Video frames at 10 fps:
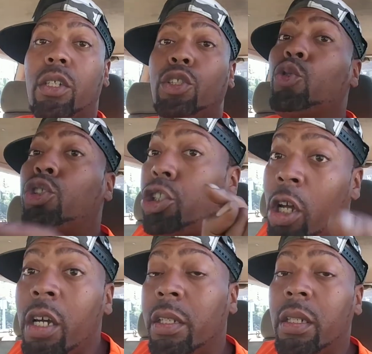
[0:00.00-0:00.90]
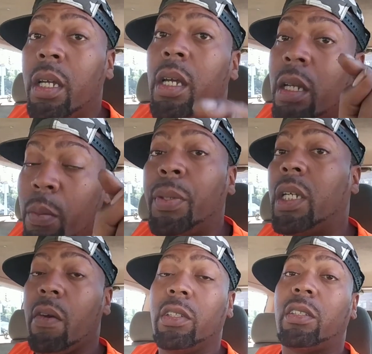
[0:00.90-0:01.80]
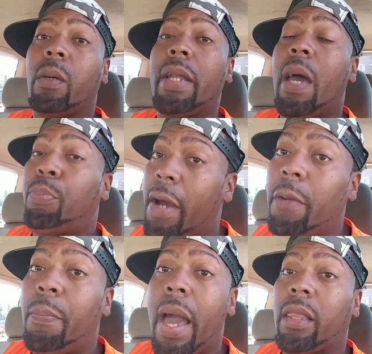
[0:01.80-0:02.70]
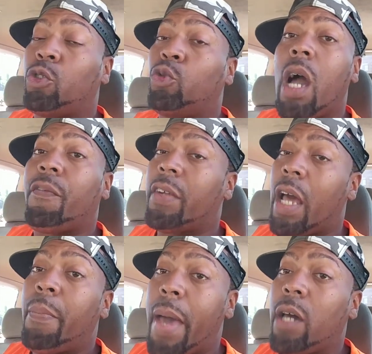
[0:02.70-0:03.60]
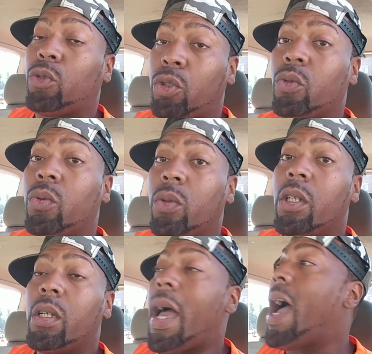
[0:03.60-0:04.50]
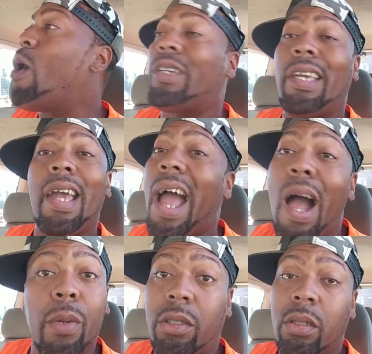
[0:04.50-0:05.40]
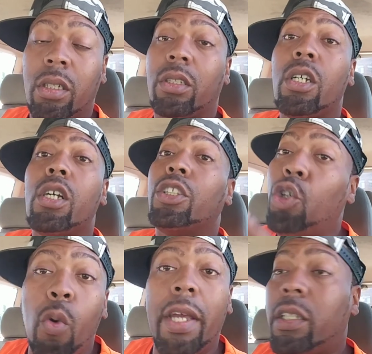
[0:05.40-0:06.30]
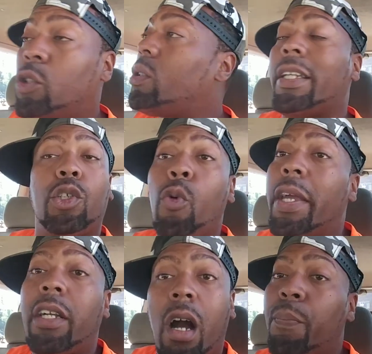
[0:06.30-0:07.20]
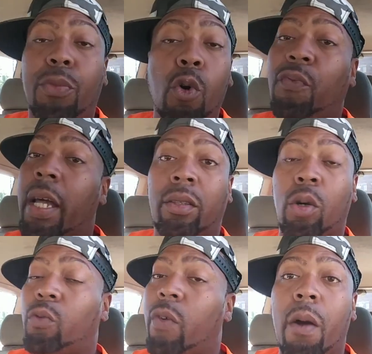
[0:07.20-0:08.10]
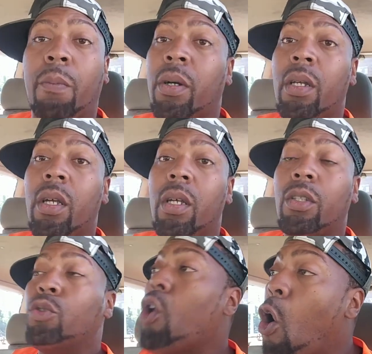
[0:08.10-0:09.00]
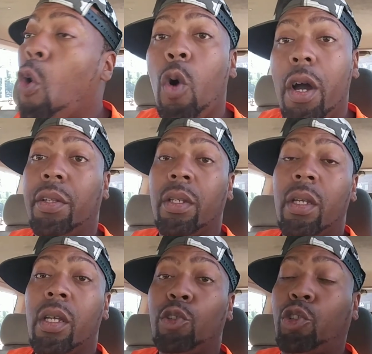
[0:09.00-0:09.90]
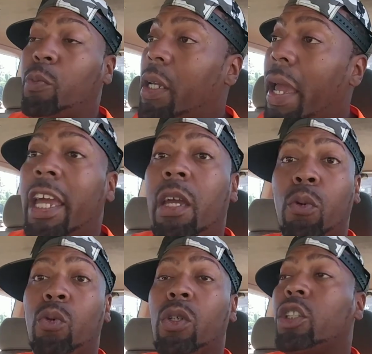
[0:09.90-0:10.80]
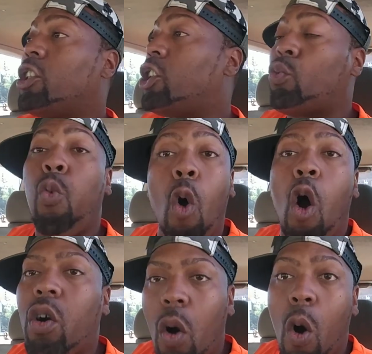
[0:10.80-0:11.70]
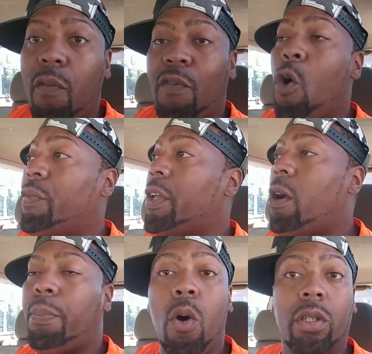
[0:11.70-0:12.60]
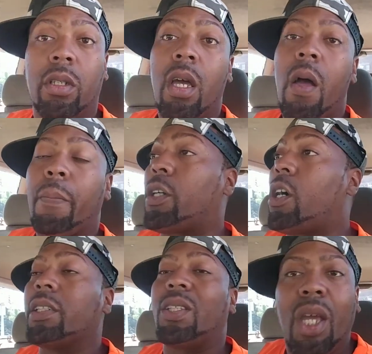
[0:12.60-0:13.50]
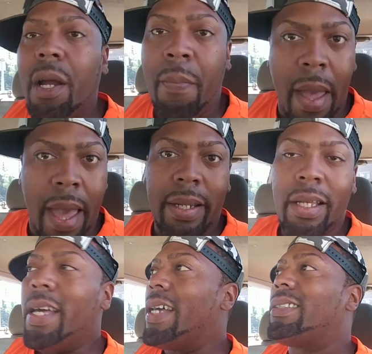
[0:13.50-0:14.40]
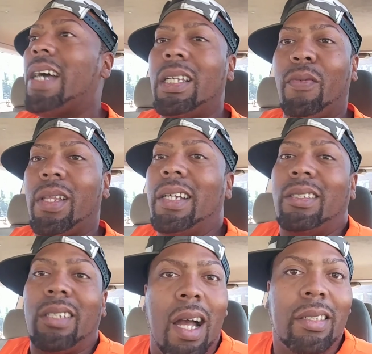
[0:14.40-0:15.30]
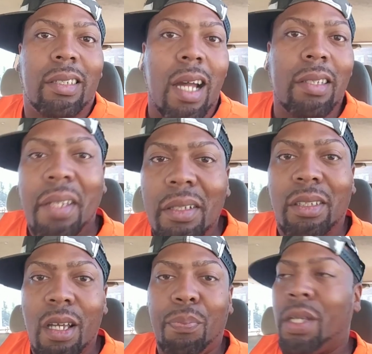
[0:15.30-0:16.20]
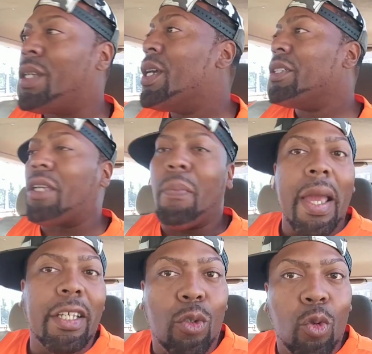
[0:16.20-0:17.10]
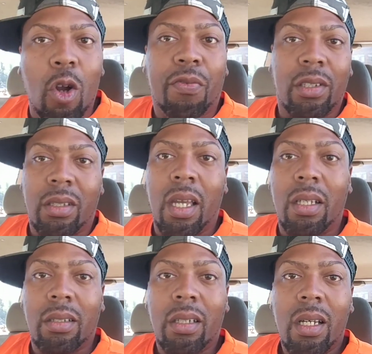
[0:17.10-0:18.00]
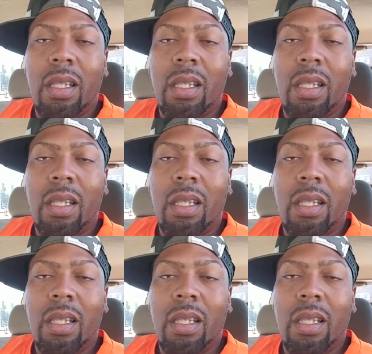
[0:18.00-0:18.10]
You should be giving some of that bread back that you got for that battle too. I don't care how much it is. You ain't like you ain't come through for that third round, bro. No one should be able to just walk off on their opponent because they're mad. It's not even like John John did something to make you get off the stage.